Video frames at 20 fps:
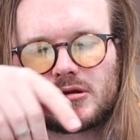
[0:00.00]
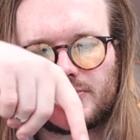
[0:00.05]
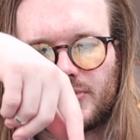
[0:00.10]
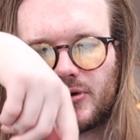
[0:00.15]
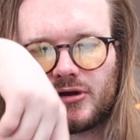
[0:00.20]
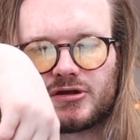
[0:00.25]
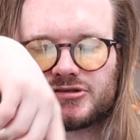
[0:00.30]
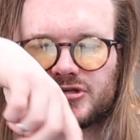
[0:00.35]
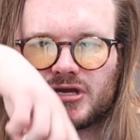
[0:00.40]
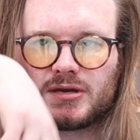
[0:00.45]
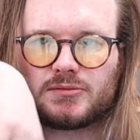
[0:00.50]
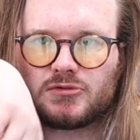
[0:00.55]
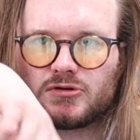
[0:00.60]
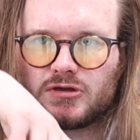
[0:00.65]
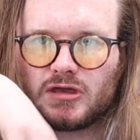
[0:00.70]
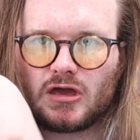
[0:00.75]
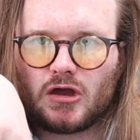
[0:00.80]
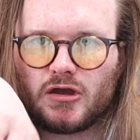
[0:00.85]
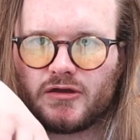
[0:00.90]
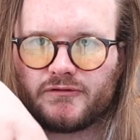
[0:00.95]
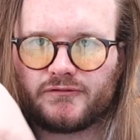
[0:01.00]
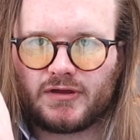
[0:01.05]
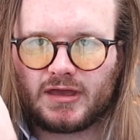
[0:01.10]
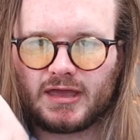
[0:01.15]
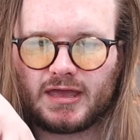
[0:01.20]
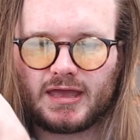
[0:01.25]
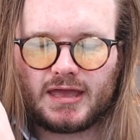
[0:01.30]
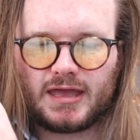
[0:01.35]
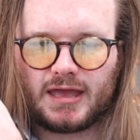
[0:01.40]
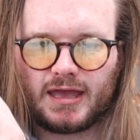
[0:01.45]
by the time you get over
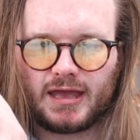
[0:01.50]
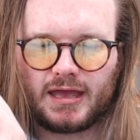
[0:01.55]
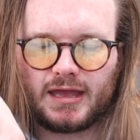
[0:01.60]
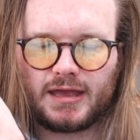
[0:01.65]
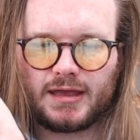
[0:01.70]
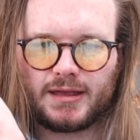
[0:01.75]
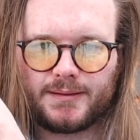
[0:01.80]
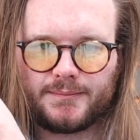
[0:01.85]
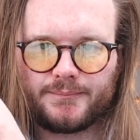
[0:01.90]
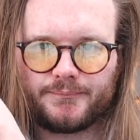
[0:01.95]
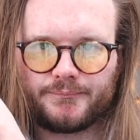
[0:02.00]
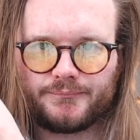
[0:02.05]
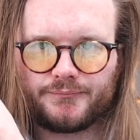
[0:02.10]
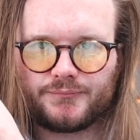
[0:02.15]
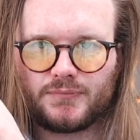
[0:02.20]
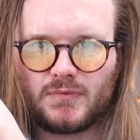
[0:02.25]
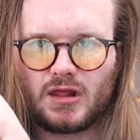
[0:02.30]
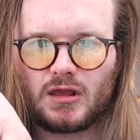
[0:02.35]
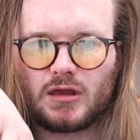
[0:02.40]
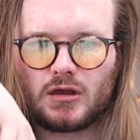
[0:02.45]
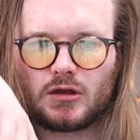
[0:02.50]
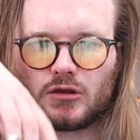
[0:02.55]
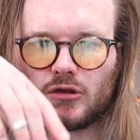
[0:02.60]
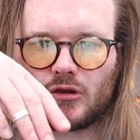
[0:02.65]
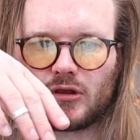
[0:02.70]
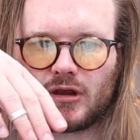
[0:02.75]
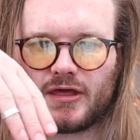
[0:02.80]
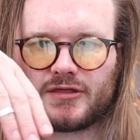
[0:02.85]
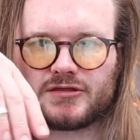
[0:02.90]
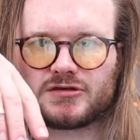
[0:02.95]
here,
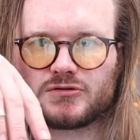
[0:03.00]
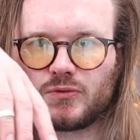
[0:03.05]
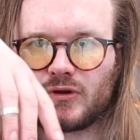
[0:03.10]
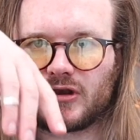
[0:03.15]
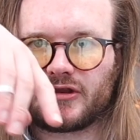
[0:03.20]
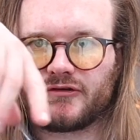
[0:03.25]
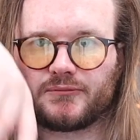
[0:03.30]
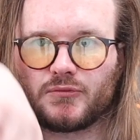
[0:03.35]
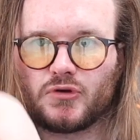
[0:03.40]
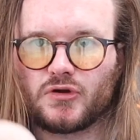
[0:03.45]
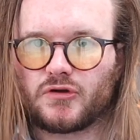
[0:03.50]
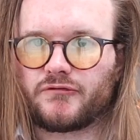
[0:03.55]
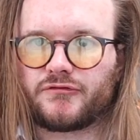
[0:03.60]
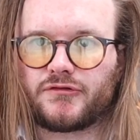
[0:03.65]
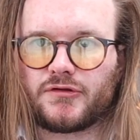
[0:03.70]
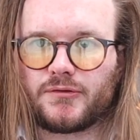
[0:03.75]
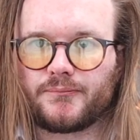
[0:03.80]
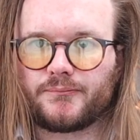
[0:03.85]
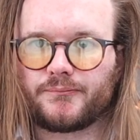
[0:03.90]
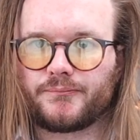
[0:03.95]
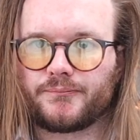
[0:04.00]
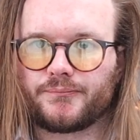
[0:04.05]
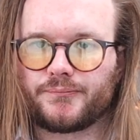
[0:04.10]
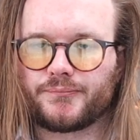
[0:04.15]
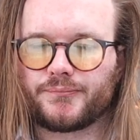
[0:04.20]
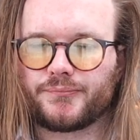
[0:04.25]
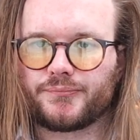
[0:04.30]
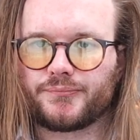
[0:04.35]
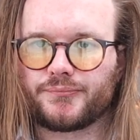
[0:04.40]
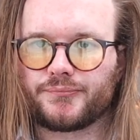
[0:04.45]
your leather will have moved.
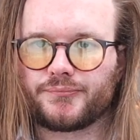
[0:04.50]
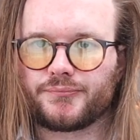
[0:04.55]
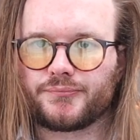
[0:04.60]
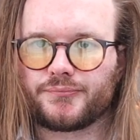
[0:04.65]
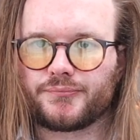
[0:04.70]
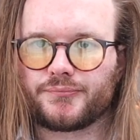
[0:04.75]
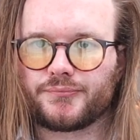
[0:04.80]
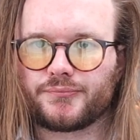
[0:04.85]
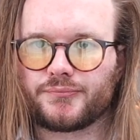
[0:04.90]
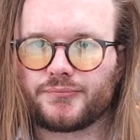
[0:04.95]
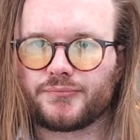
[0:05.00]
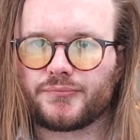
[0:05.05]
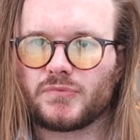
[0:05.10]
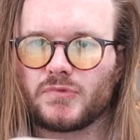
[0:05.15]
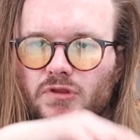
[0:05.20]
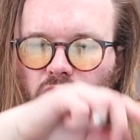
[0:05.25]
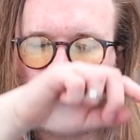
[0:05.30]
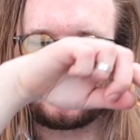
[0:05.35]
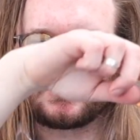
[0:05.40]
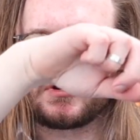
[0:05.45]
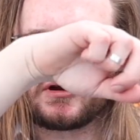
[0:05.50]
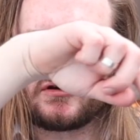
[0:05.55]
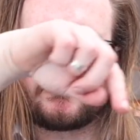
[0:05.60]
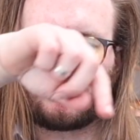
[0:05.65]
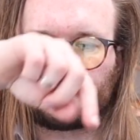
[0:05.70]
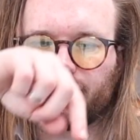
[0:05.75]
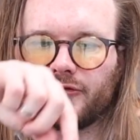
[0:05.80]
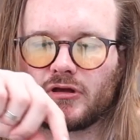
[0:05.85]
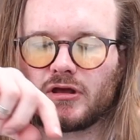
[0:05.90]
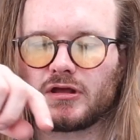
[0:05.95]
You will
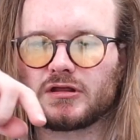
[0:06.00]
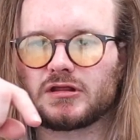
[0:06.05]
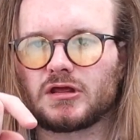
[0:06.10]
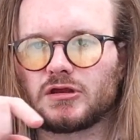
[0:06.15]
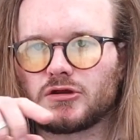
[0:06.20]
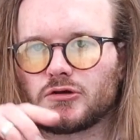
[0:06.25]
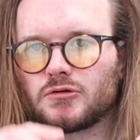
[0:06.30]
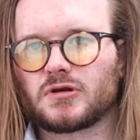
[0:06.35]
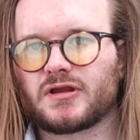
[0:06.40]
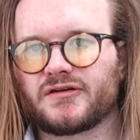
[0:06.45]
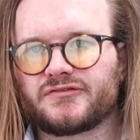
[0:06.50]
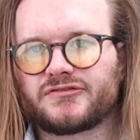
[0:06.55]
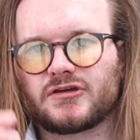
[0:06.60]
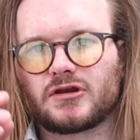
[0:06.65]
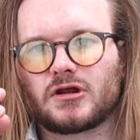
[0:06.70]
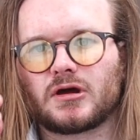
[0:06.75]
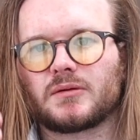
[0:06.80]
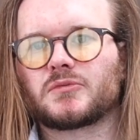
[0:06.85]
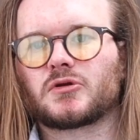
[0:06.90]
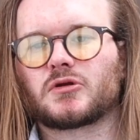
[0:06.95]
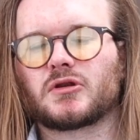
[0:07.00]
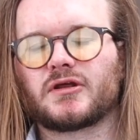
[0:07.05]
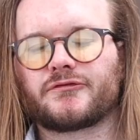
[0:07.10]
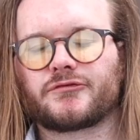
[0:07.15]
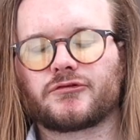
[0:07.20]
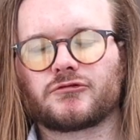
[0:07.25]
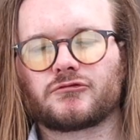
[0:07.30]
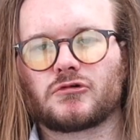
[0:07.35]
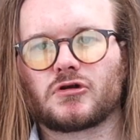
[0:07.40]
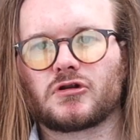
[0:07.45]
have, and then you'll lift it up, you'll lift
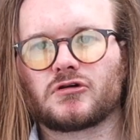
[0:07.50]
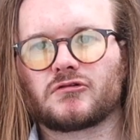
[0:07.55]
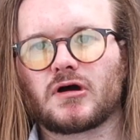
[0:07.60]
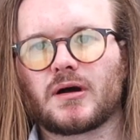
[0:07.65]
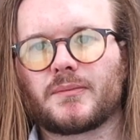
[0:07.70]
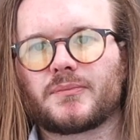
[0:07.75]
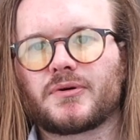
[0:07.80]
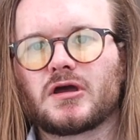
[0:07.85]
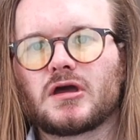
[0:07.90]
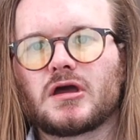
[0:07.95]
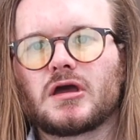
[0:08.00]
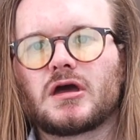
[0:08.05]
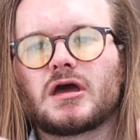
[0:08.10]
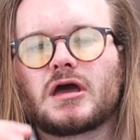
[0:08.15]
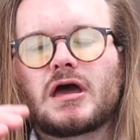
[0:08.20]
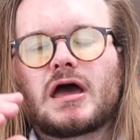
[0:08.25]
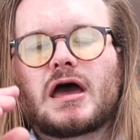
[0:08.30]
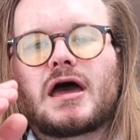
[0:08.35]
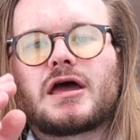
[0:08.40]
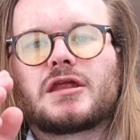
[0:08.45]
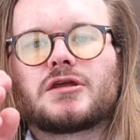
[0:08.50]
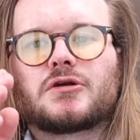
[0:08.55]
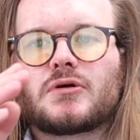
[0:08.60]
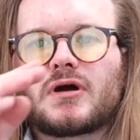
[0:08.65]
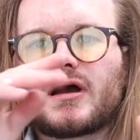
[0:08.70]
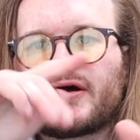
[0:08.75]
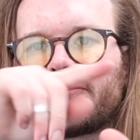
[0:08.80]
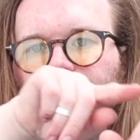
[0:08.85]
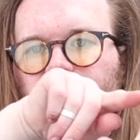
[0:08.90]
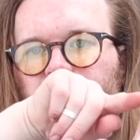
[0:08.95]
the ruler up, and you'll
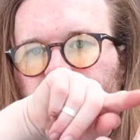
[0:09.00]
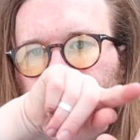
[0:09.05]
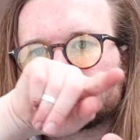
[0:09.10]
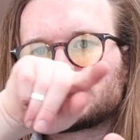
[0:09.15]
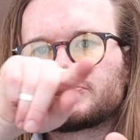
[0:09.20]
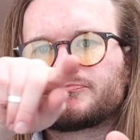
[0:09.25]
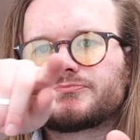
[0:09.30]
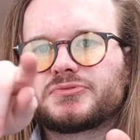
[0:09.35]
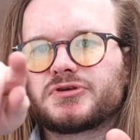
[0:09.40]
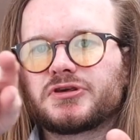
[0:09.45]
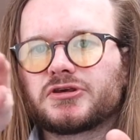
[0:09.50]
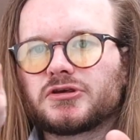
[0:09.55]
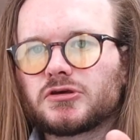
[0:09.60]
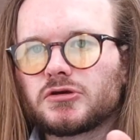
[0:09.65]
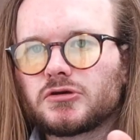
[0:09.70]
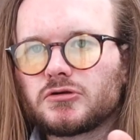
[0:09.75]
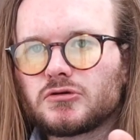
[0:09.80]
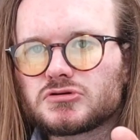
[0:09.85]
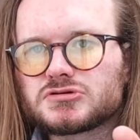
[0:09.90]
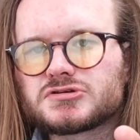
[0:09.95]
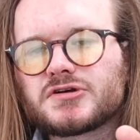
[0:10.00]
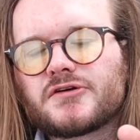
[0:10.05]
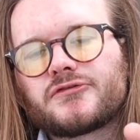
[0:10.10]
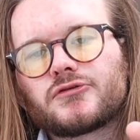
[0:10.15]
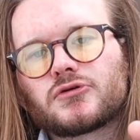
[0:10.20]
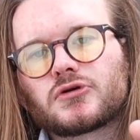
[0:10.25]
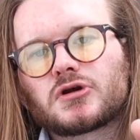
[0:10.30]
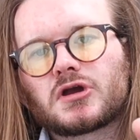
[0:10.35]
have this beautiful